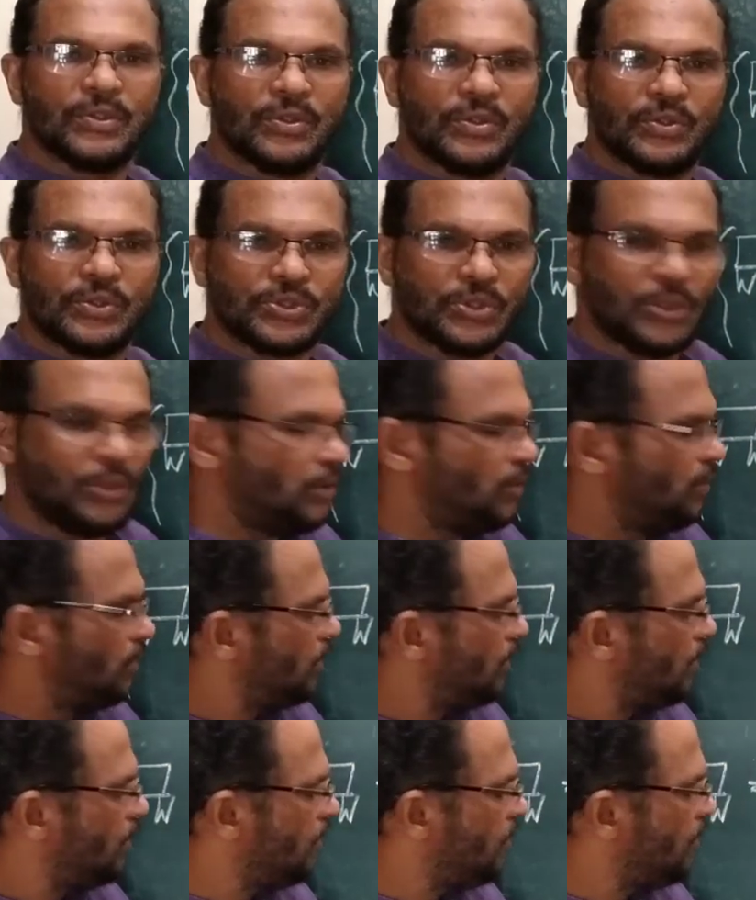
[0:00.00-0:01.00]
So,
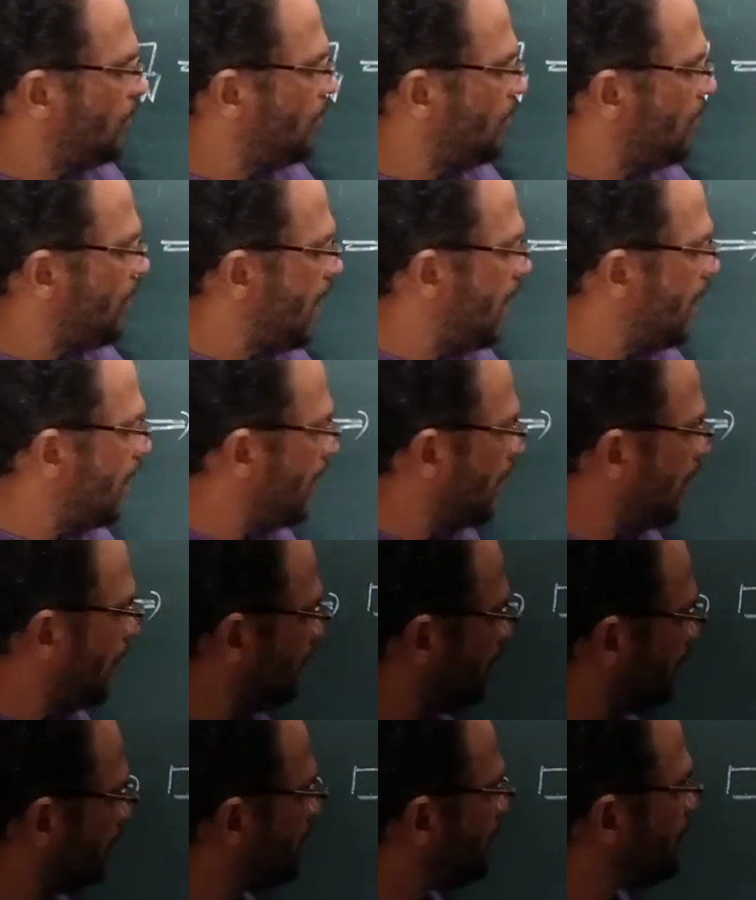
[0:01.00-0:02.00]

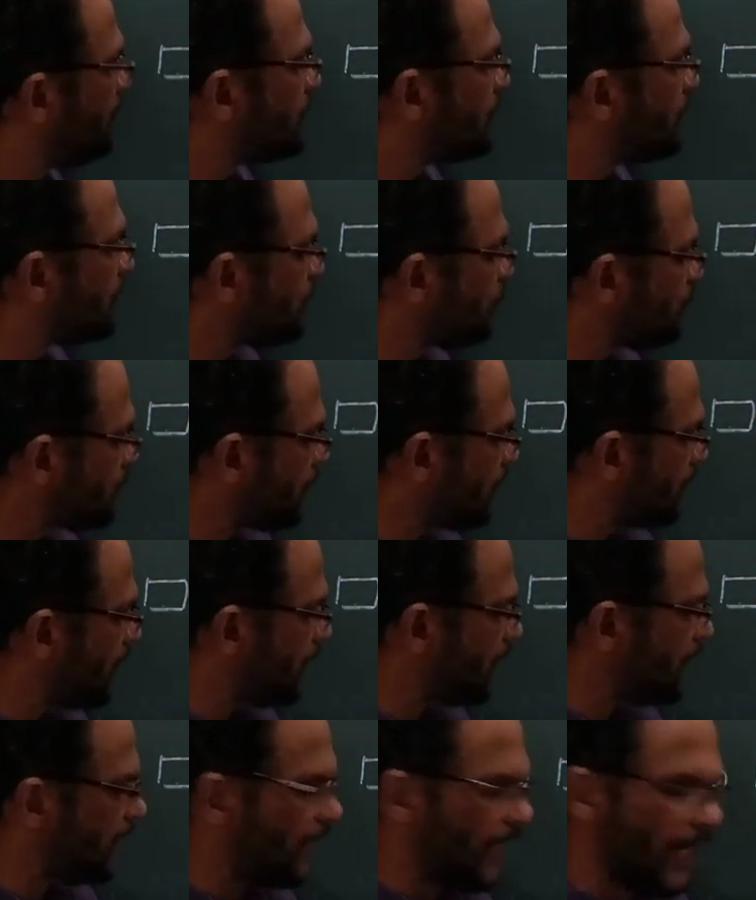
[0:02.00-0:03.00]
these
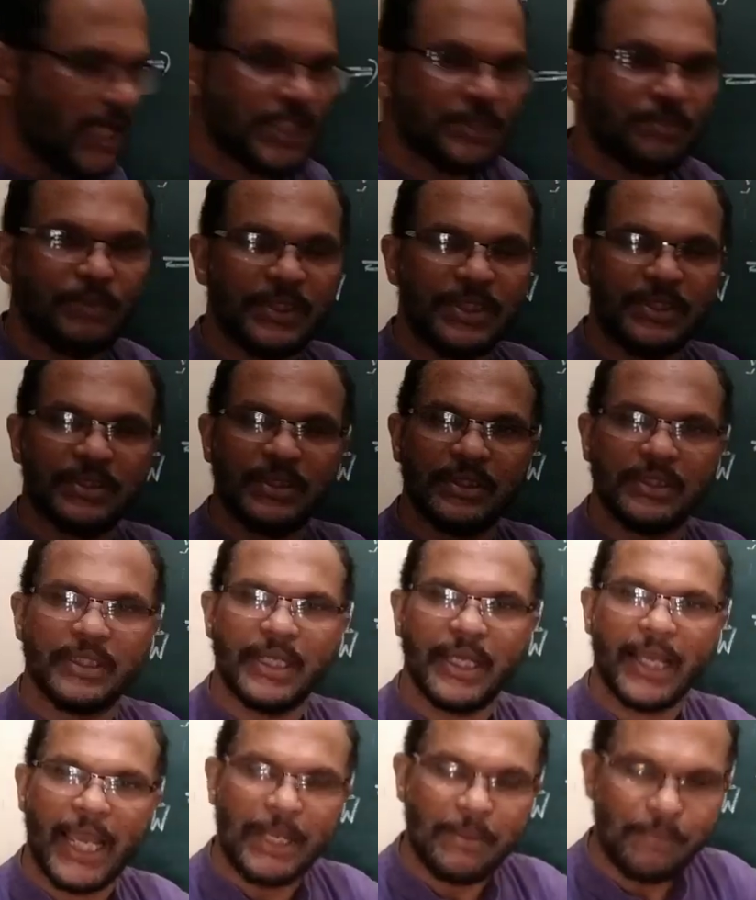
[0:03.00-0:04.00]
retrosynthetic aspects
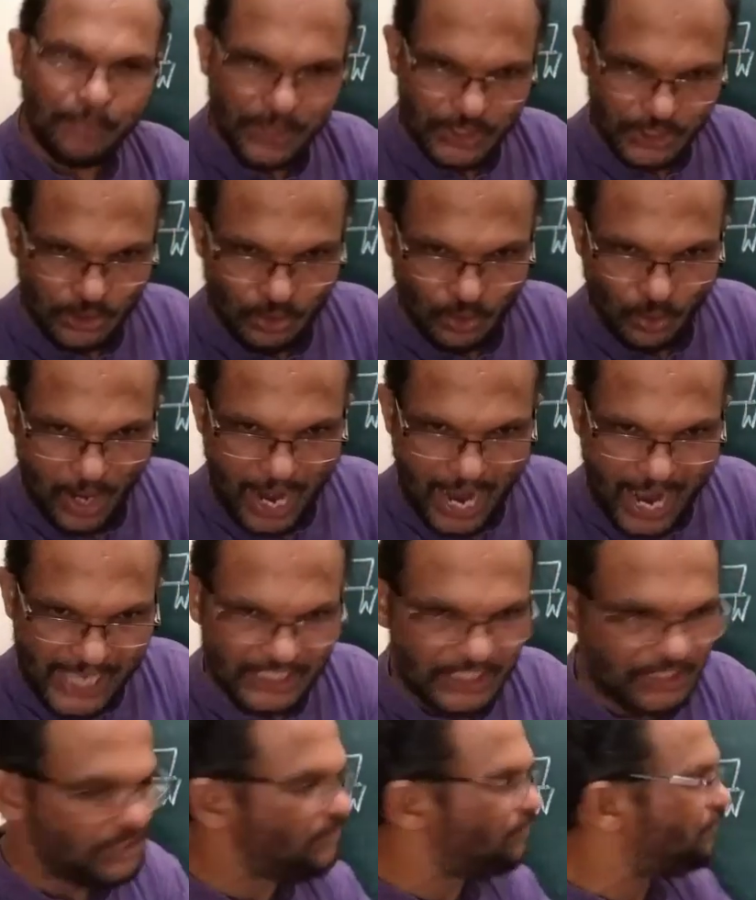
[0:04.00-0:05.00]
help us to
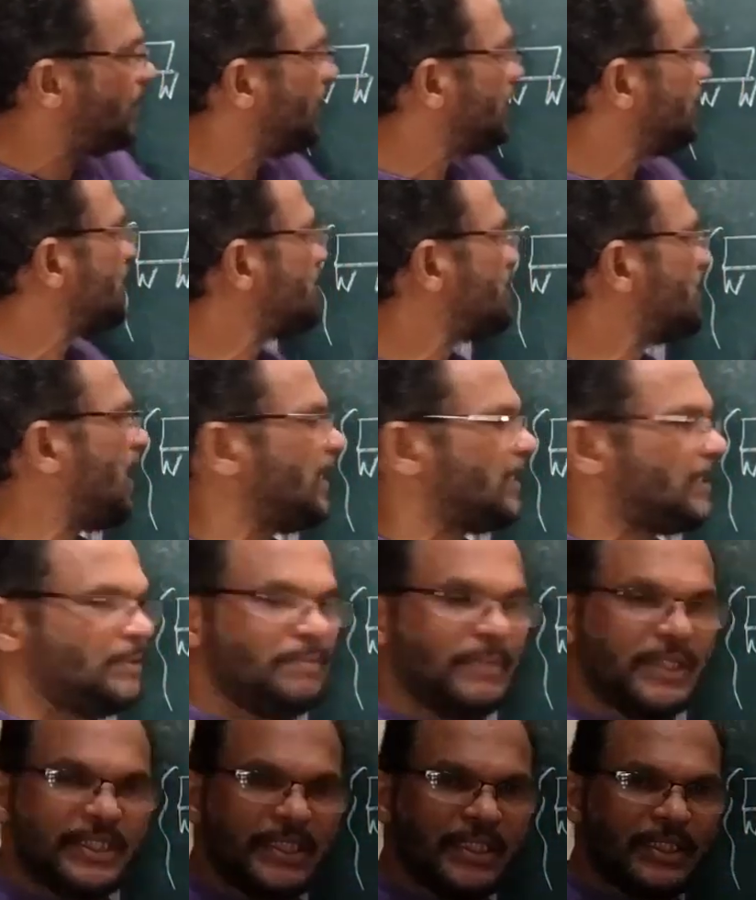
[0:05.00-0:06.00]
identify the starting
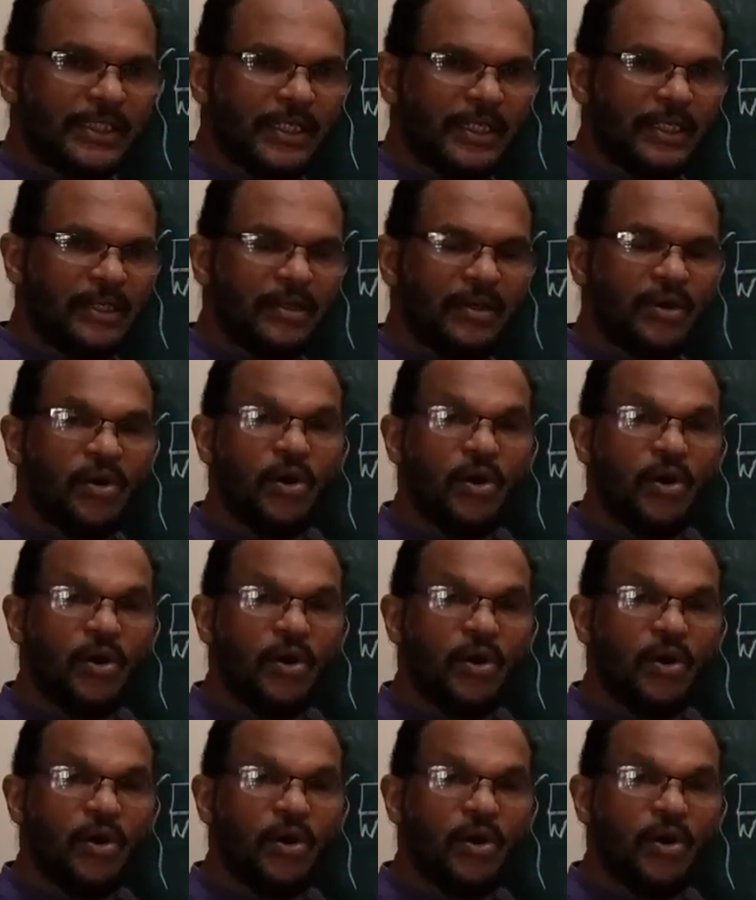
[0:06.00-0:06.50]
material.